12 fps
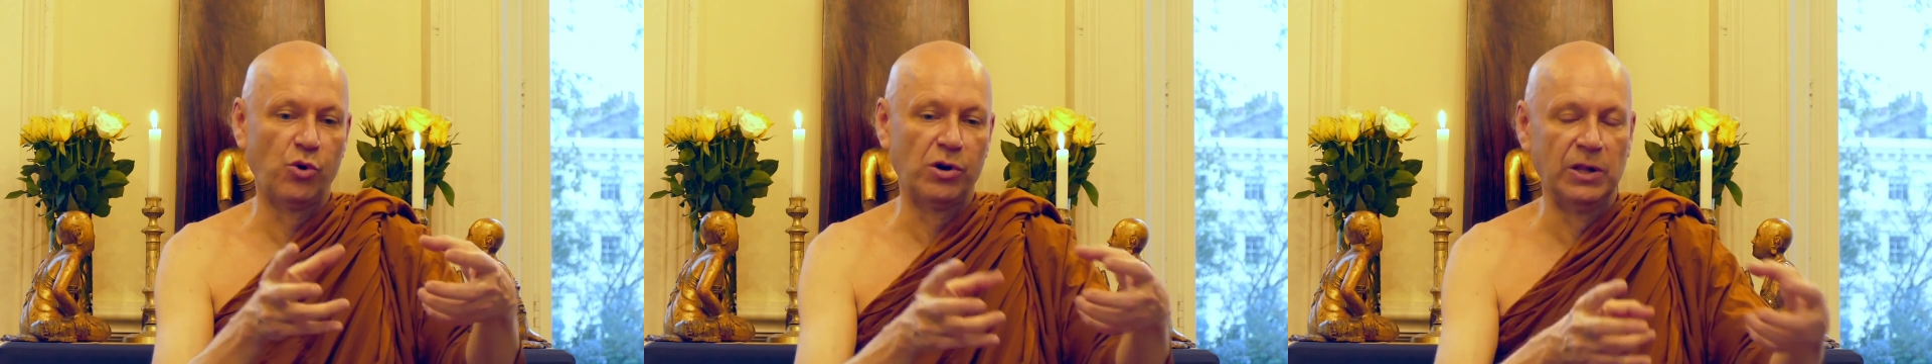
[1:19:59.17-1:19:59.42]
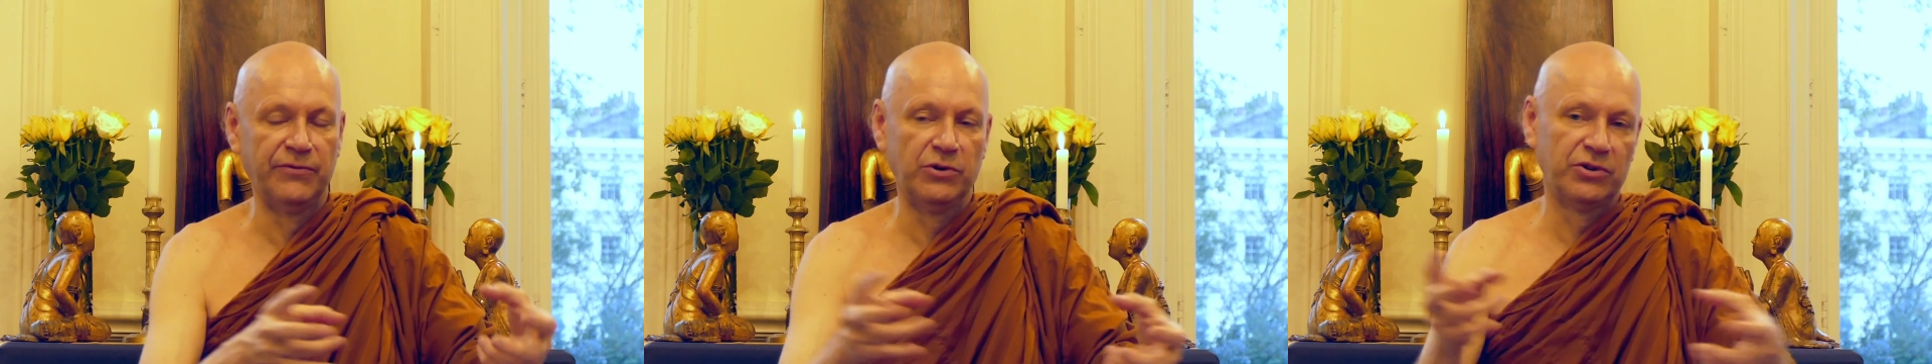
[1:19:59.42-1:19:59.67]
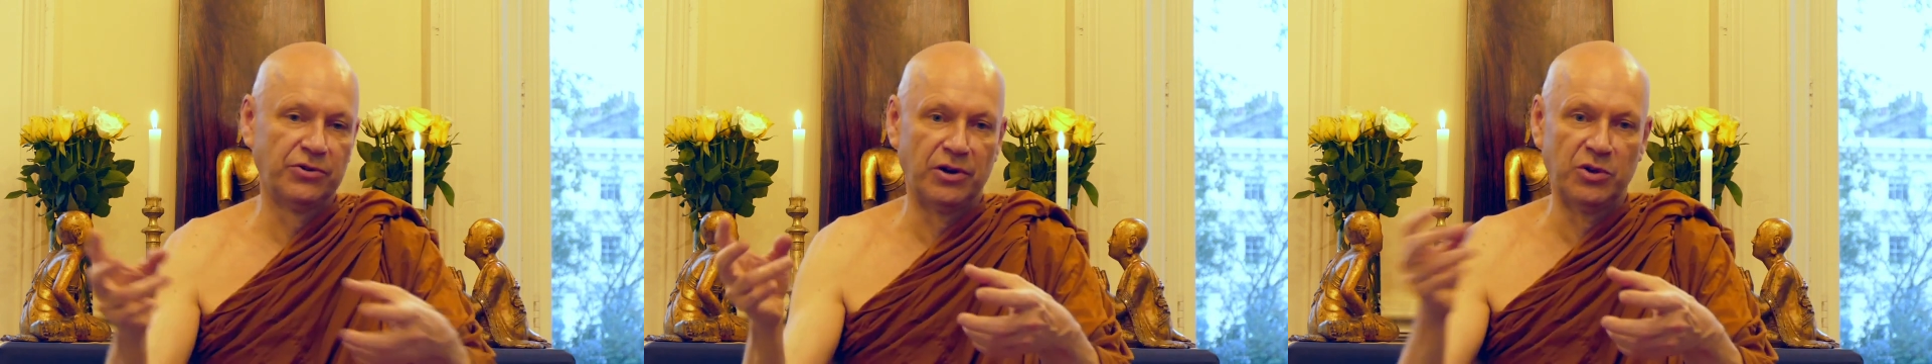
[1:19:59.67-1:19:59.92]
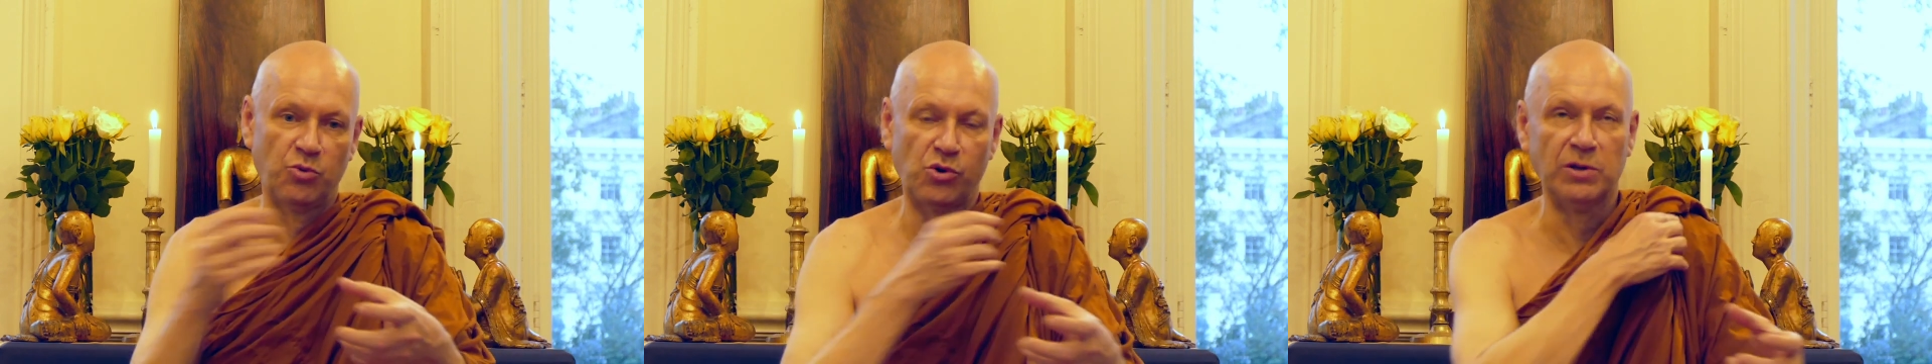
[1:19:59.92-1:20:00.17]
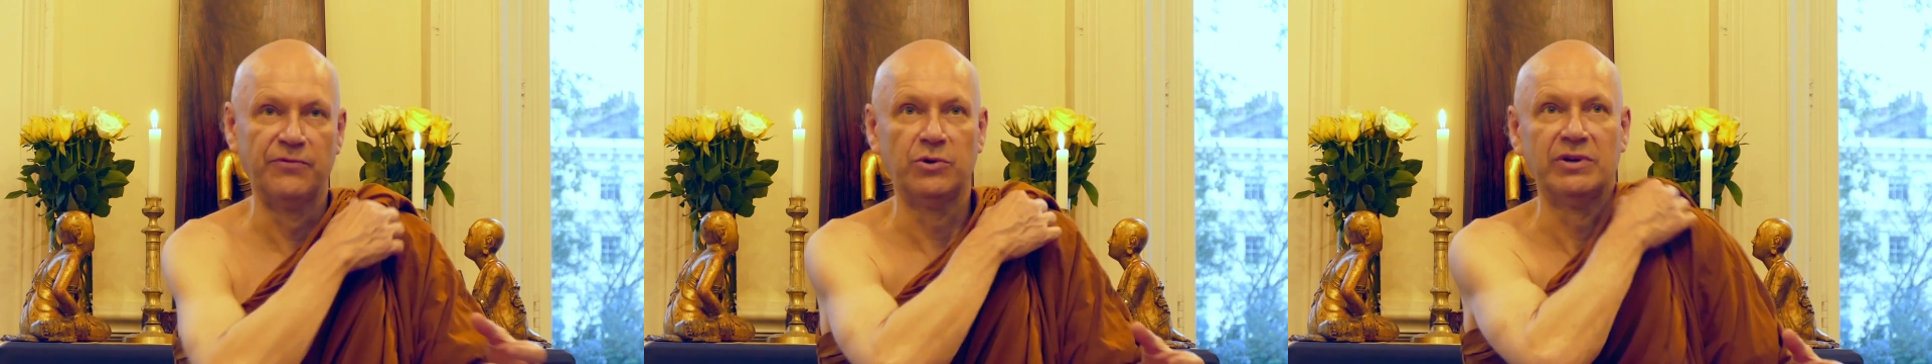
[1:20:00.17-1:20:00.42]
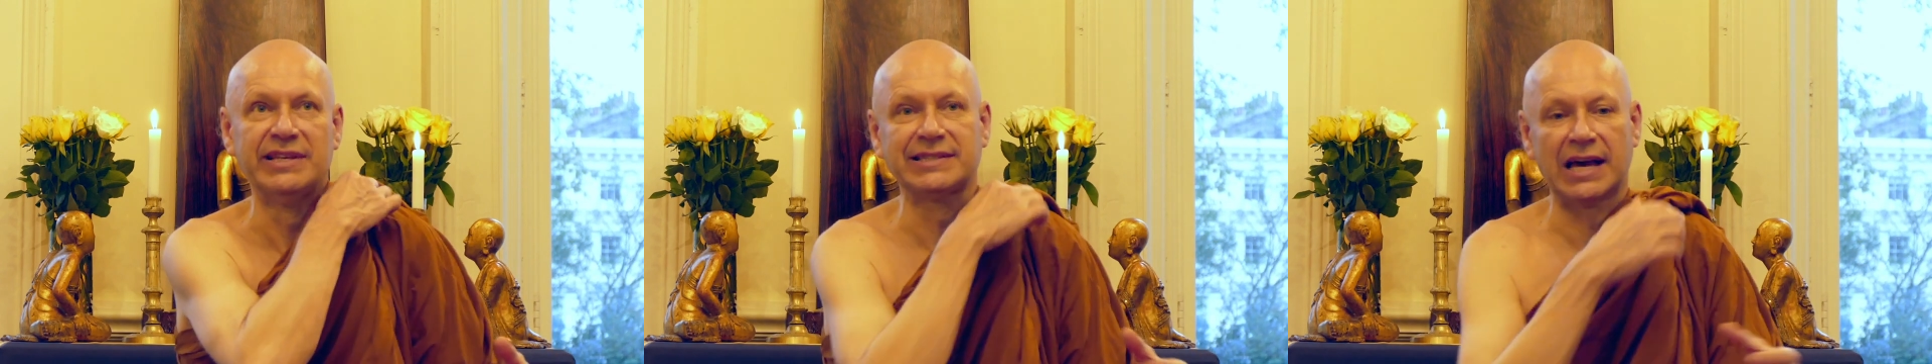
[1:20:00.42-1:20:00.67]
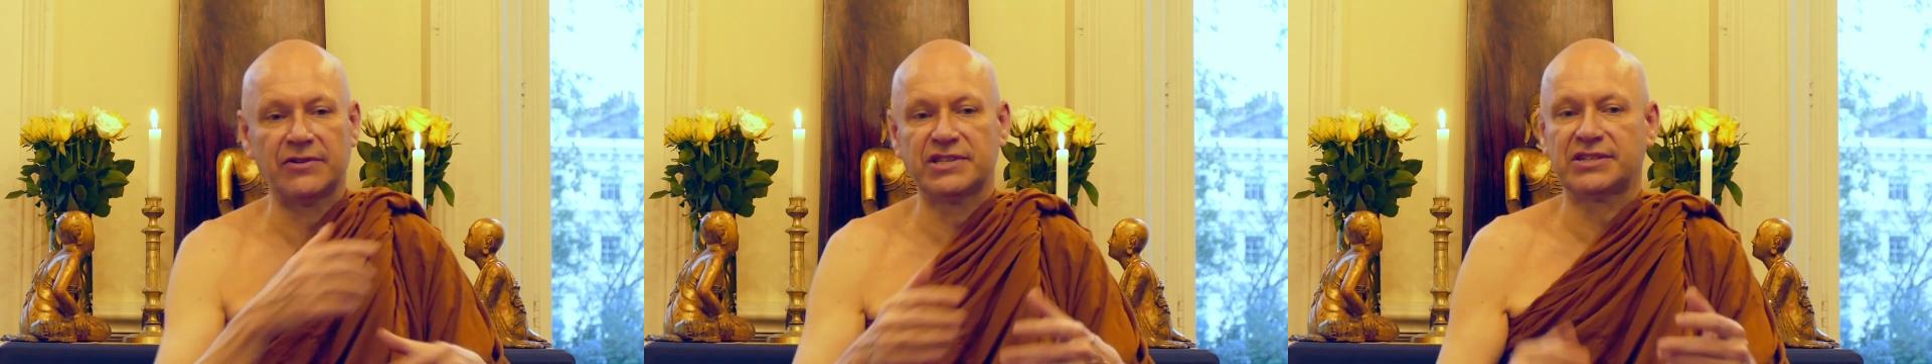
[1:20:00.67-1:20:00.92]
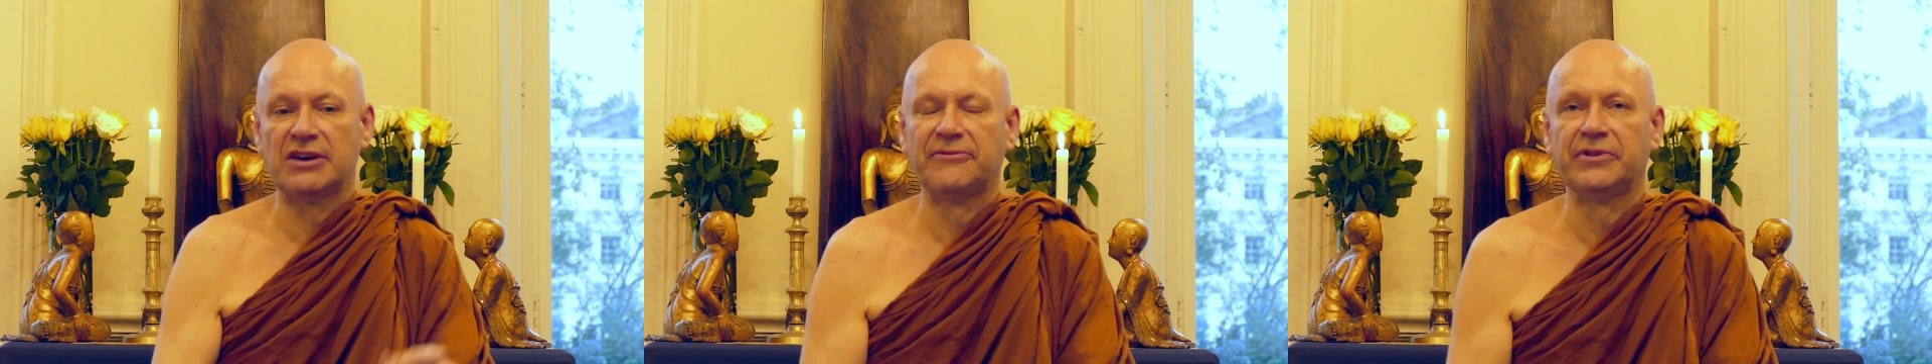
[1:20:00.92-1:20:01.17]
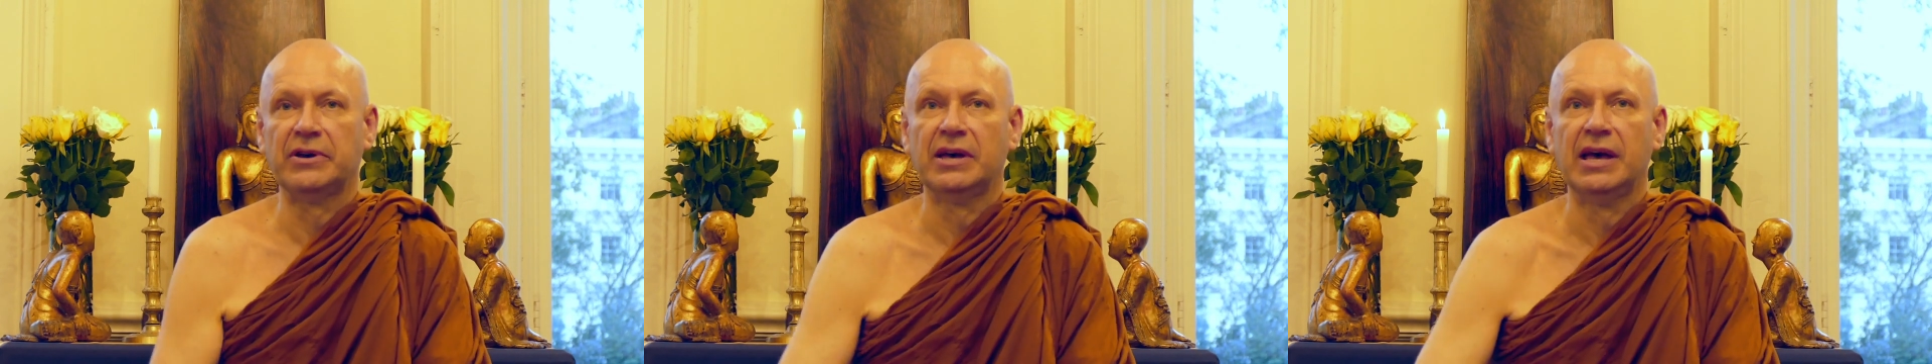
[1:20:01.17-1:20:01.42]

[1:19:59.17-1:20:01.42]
worldview to another worldview, this kind of stuff.